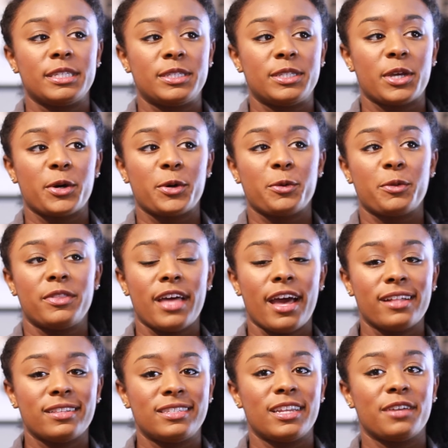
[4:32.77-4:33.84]
So
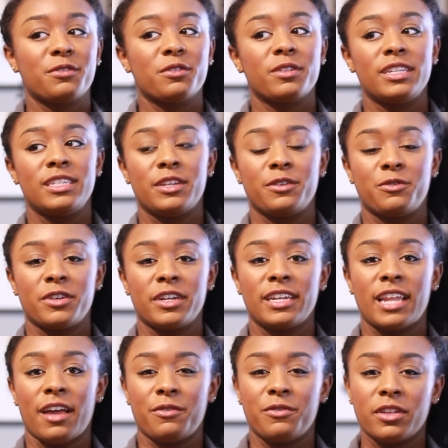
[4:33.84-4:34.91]
that's definitely
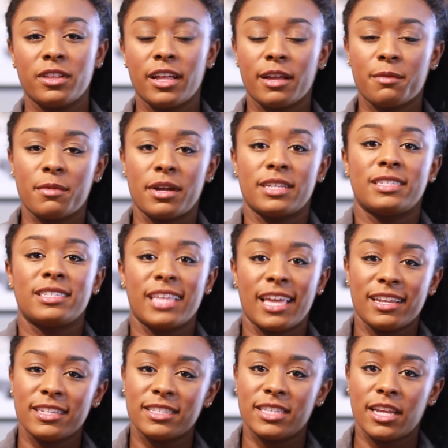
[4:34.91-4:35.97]
different. I feel like my
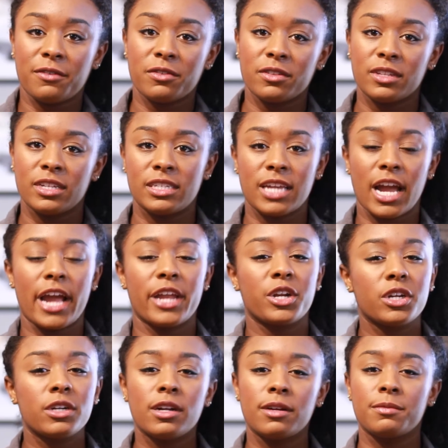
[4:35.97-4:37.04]
skin is definitely
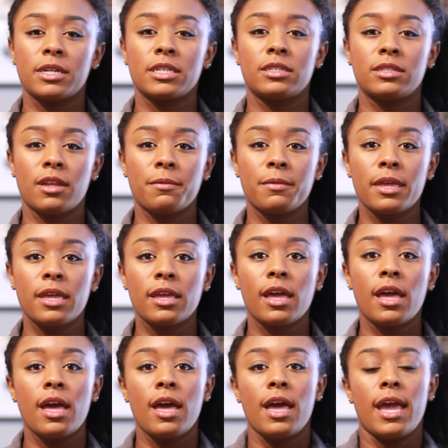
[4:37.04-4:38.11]
tighter on my stomach,
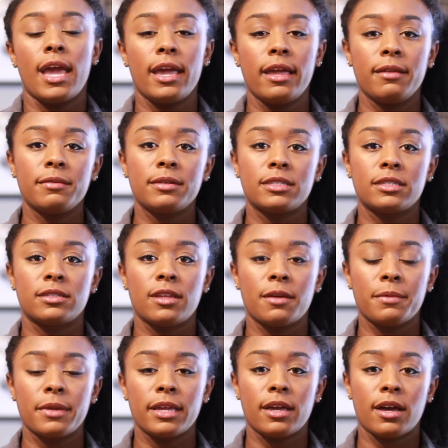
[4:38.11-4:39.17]
and my
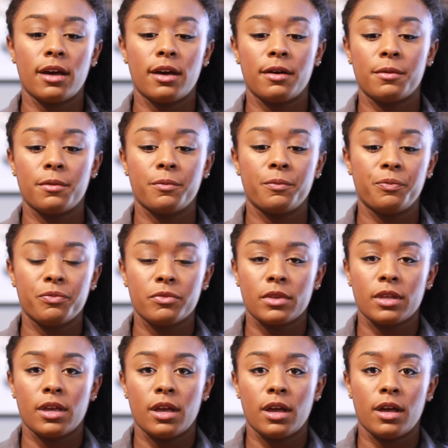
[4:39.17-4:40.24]
stomach,
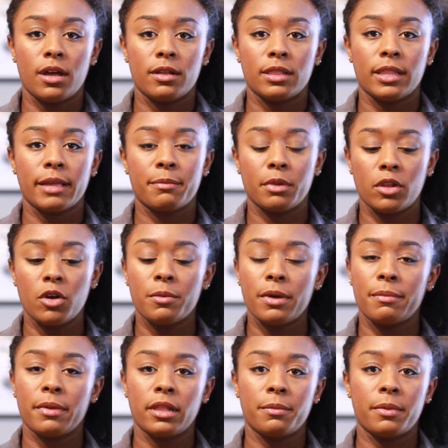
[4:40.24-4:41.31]
below my
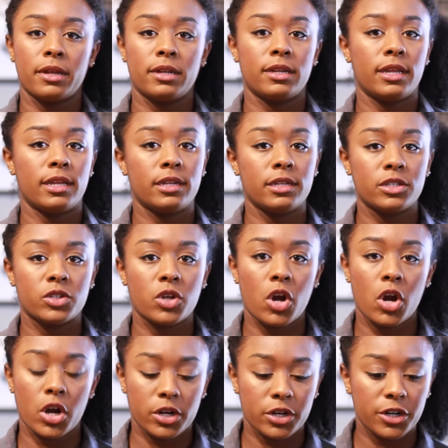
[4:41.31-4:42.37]
belly button, it is
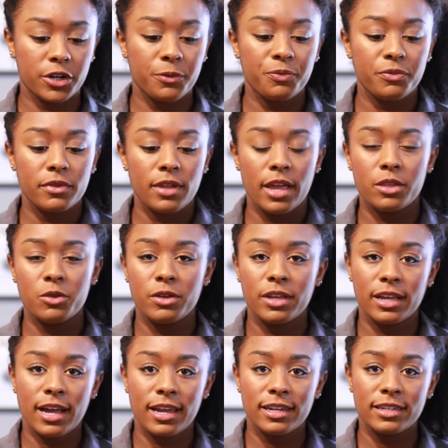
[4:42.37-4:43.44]
harder, and you
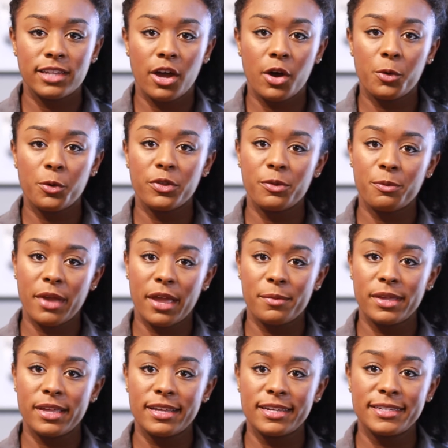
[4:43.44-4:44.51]
can kind of tell where the
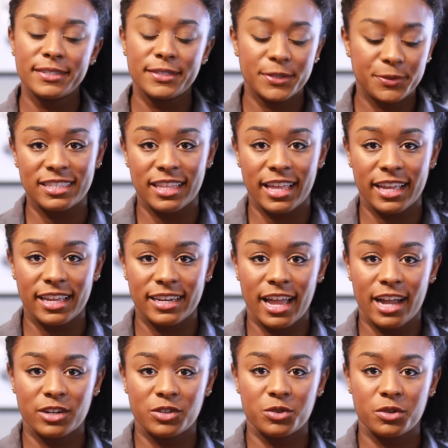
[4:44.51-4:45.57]
baby is. It's like an
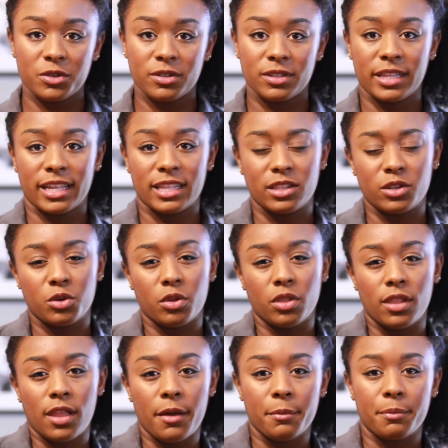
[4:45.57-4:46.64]
actual little
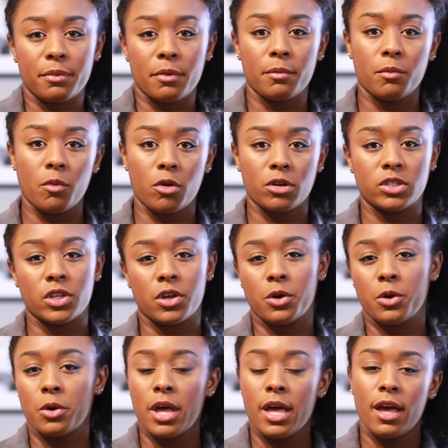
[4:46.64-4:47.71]
lump, more
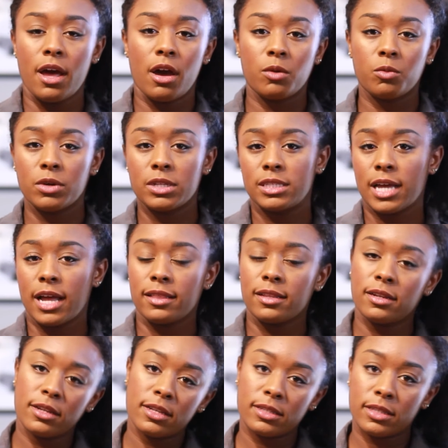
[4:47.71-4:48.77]
so on one side than
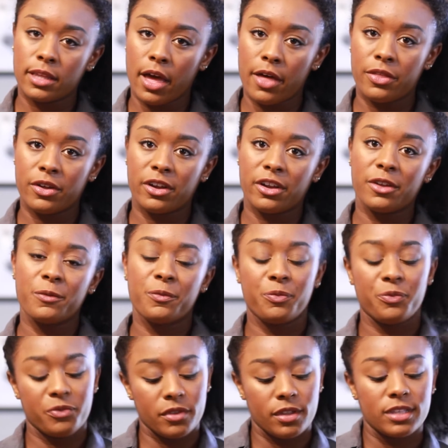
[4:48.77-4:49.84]
it is the other.
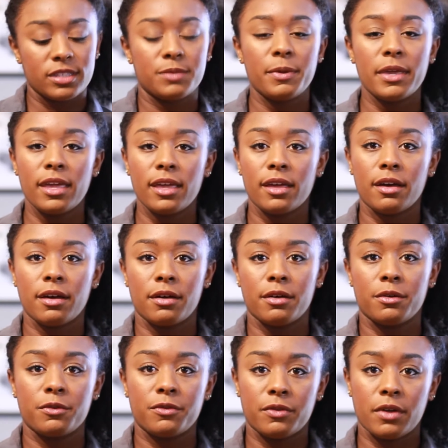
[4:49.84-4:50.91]
Speaking
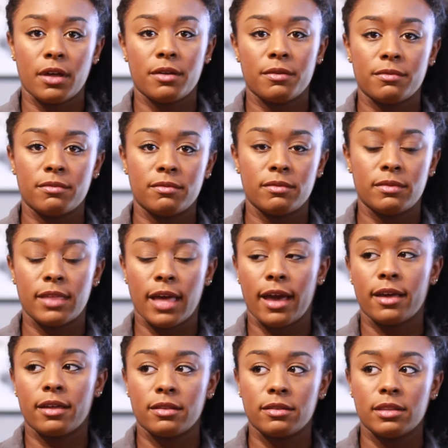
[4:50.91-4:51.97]
of
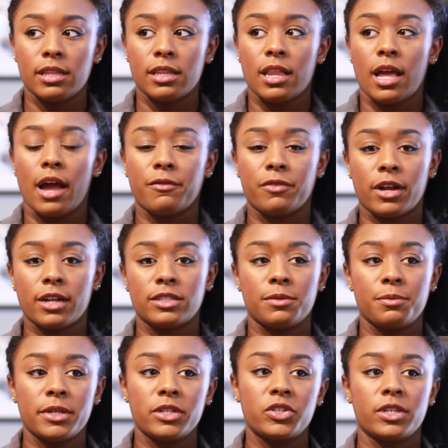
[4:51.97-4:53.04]
that, I forgot to
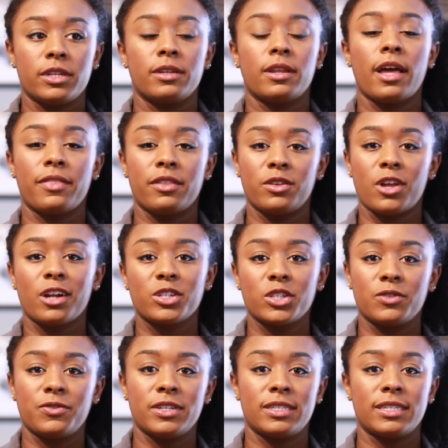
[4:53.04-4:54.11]
mention the
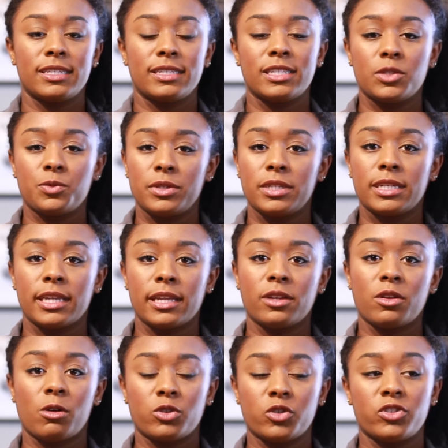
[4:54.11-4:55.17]
doctor's visit. Since we didn't get
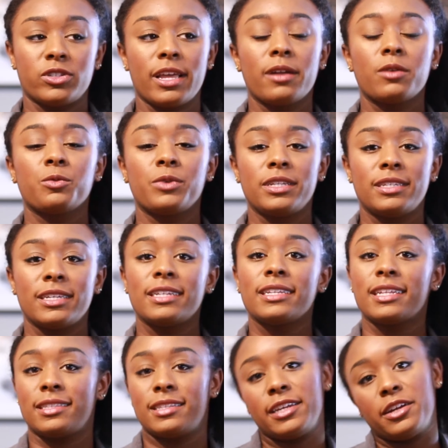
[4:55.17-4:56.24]
an ultrasound, we did
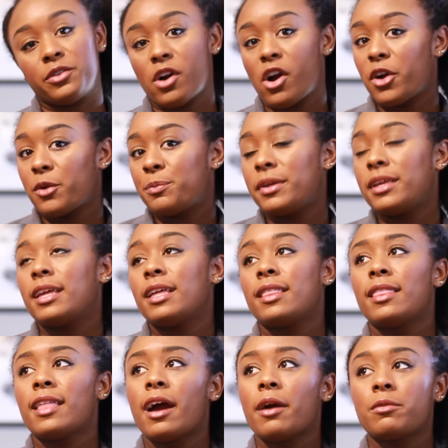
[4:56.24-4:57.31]
get to hear the heartbeat,
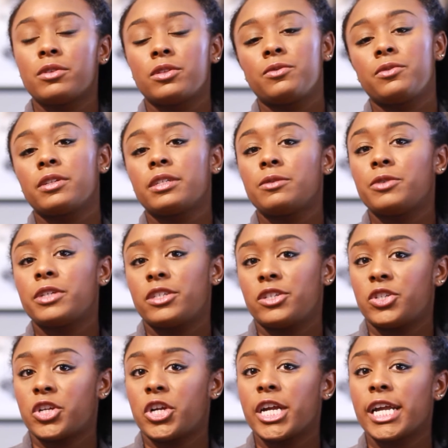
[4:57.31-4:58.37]
and that was really
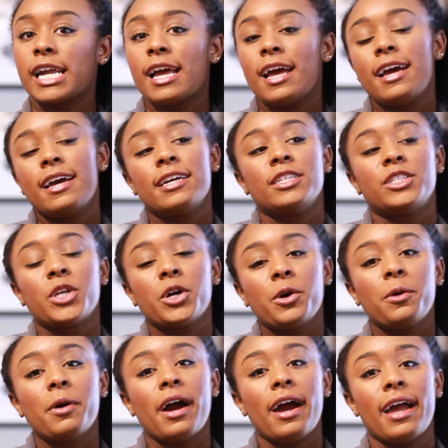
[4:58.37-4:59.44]
reassuring.
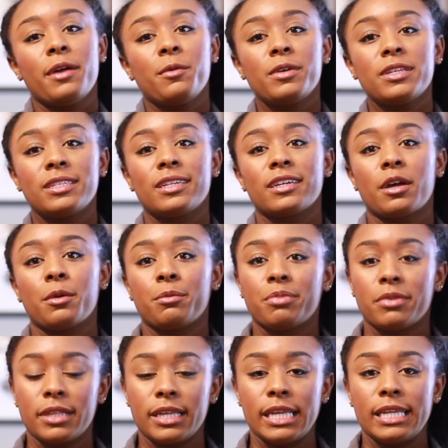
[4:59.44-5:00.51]
So it wasn't a
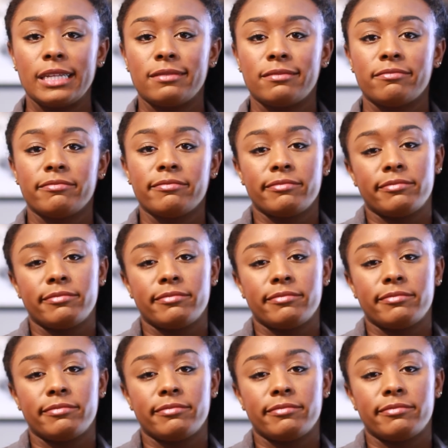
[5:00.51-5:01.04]
complete